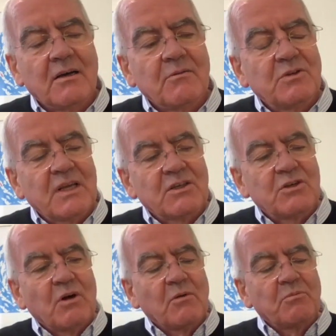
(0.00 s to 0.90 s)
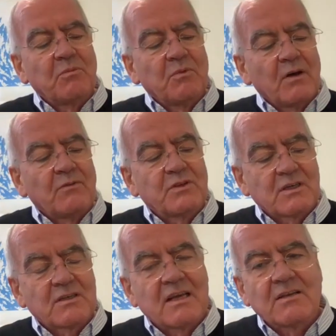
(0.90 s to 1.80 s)
set you up for
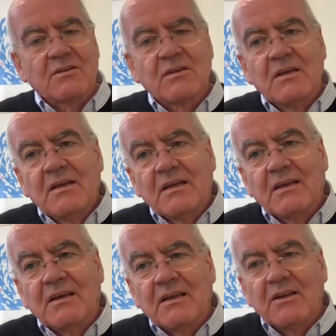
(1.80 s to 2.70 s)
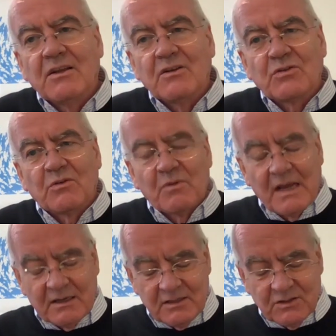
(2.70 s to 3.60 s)
success in the sort of
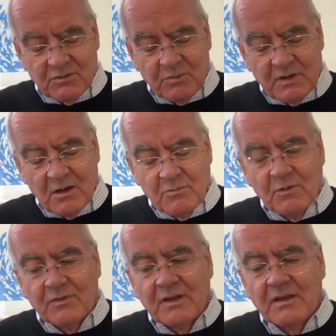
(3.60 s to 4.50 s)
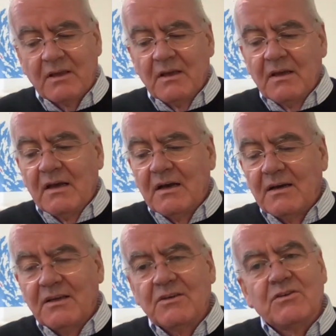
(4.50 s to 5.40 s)
realities that we're now moving
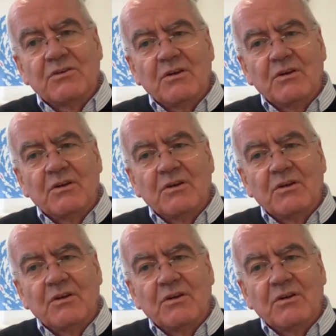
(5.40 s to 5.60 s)
into.